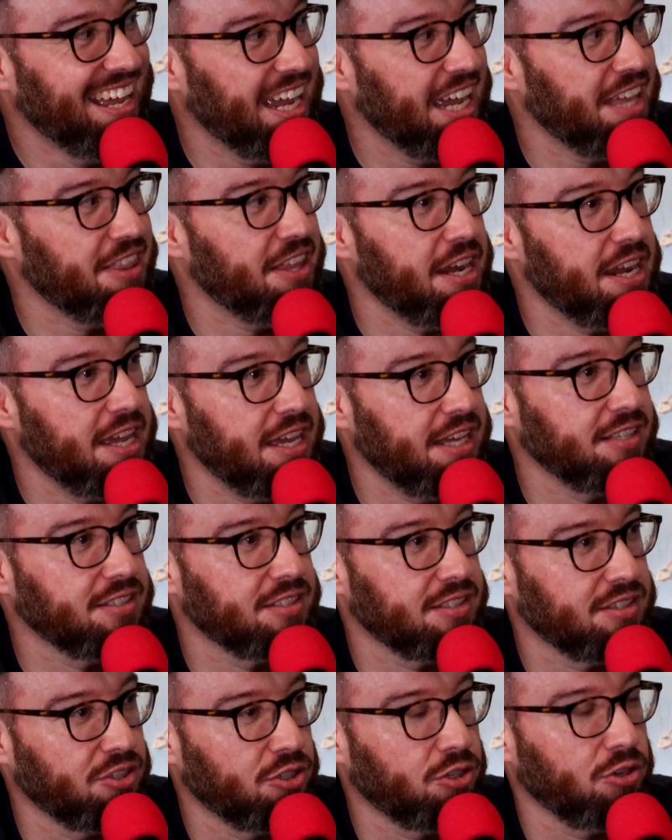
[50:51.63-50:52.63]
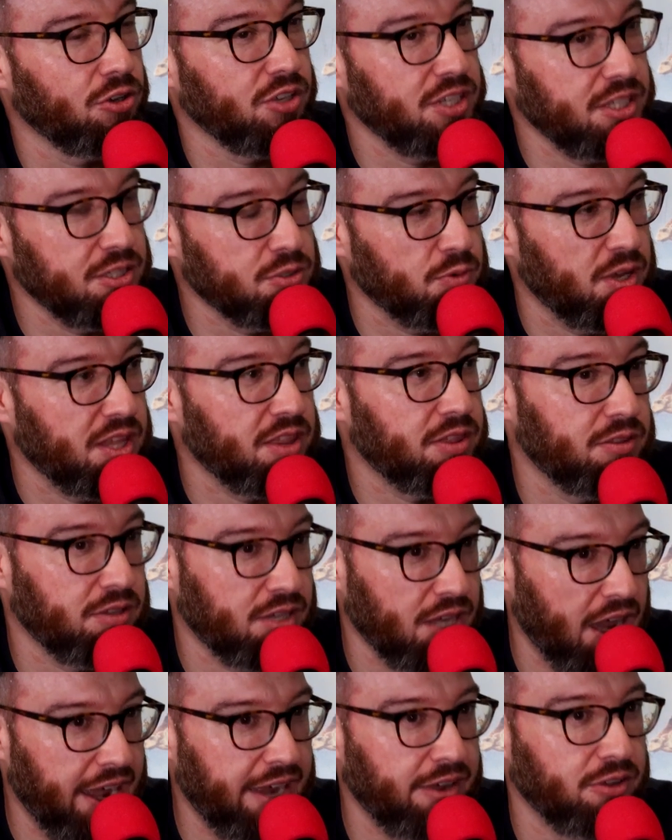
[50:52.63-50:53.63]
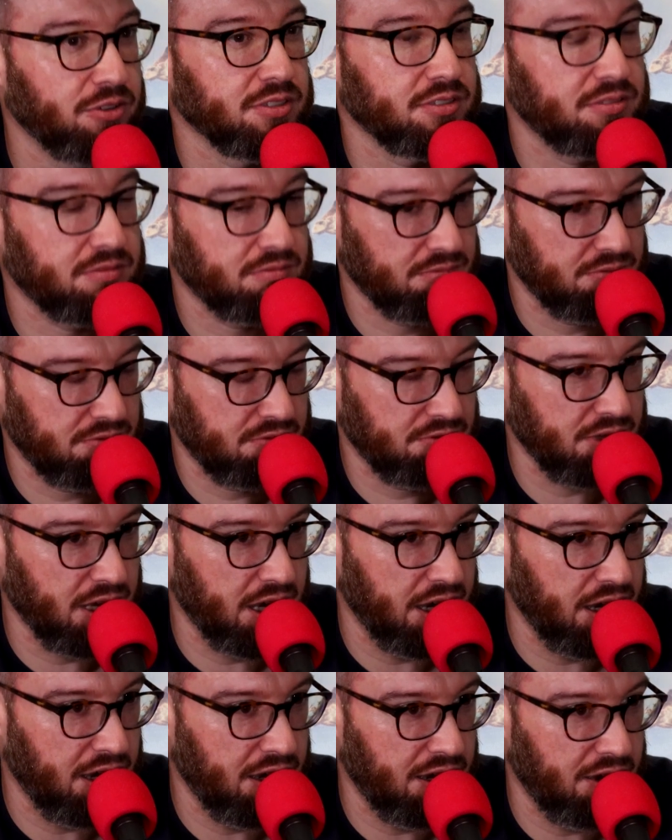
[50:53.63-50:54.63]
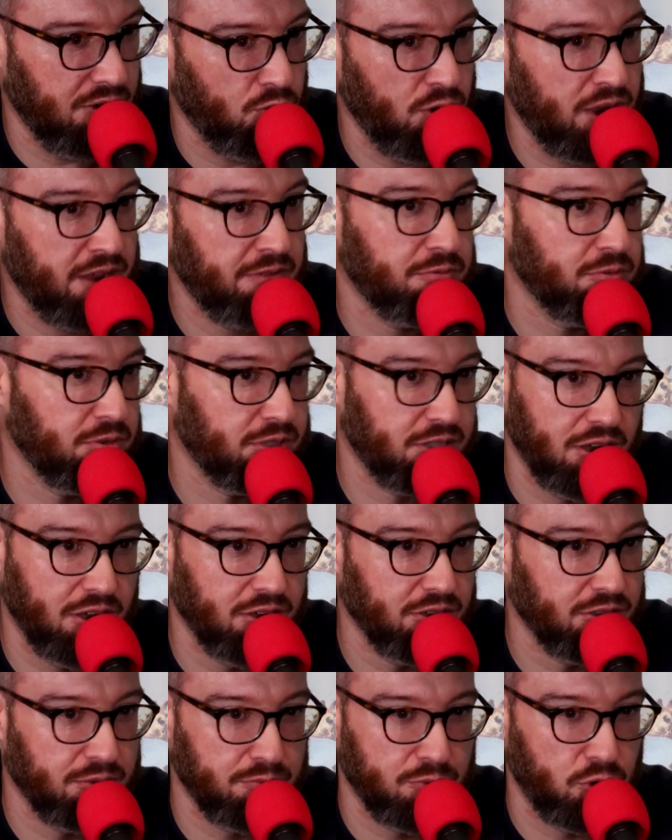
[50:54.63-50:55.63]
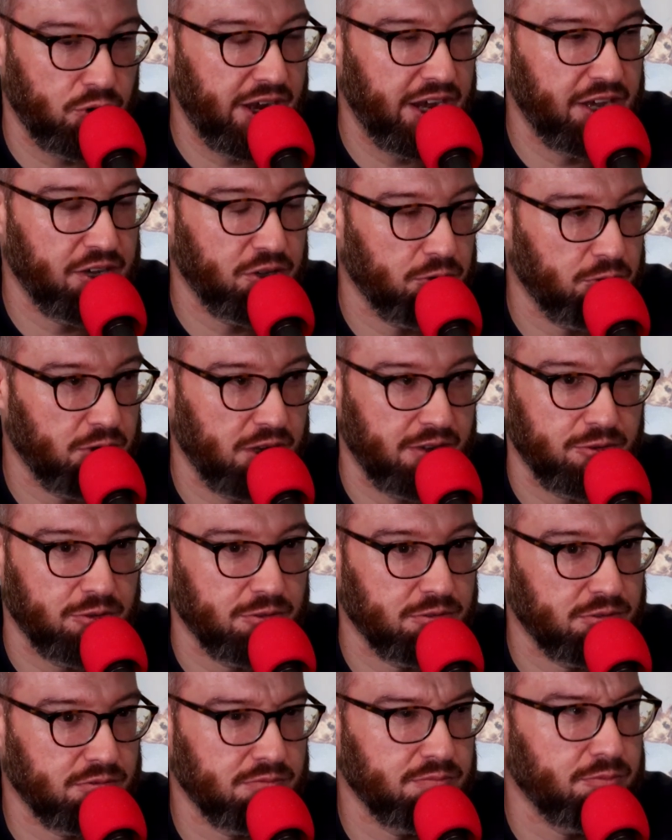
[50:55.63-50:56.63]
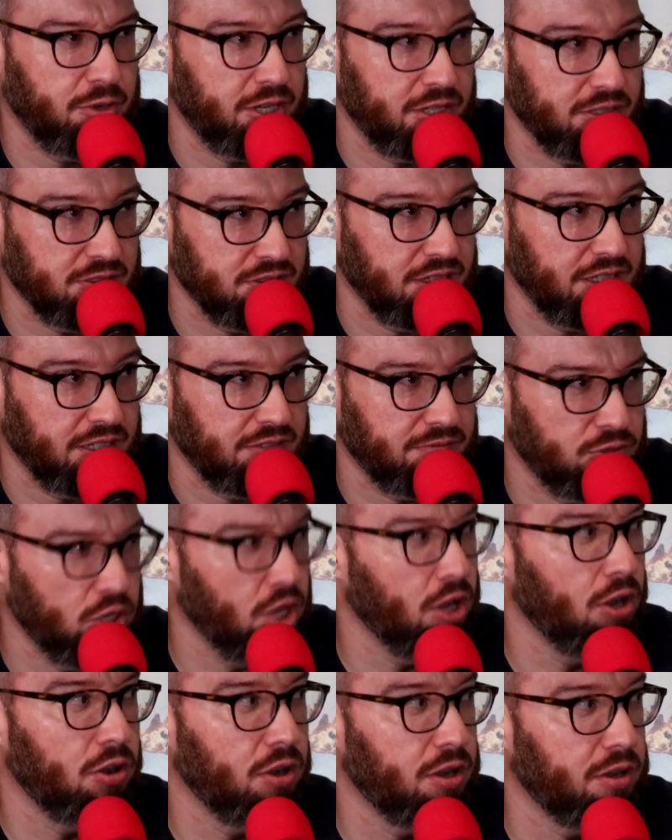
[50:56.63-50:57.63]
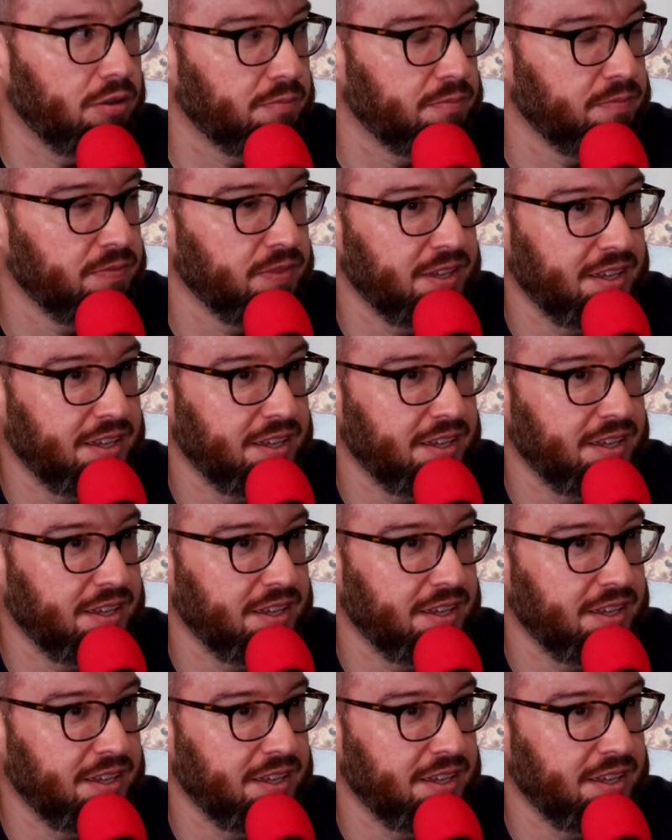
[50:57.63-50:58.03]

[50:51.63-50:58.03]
And then the girl he's with, Kyle's wife, we'll call her Miranda or whatever, Miranda's like, "No,